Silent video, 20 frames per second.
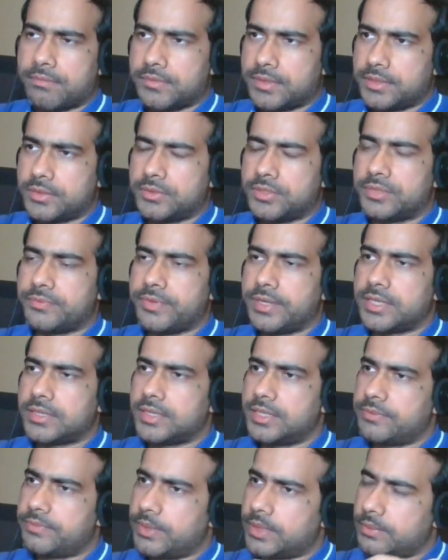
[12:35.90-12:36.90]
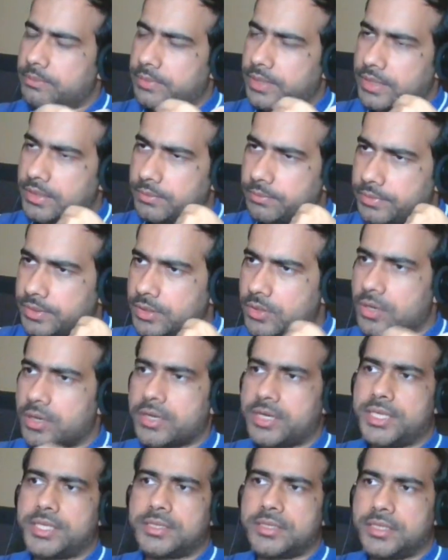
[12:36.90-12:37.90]
You know, in fact, many big
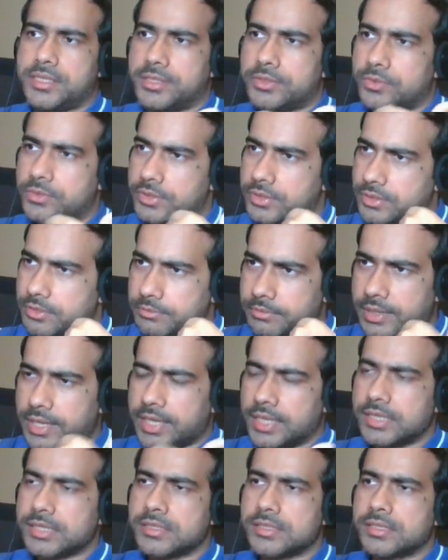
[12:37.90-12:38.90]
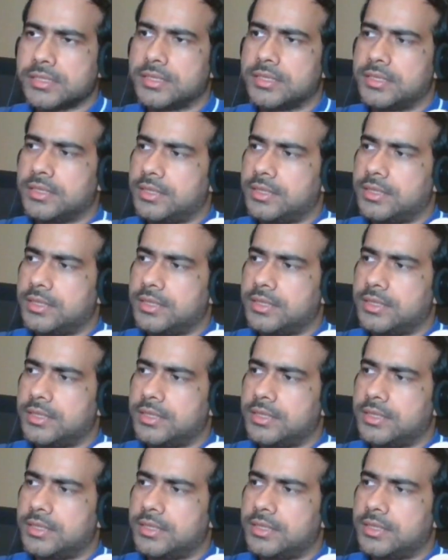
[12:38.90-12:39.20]
organizations, including the banks,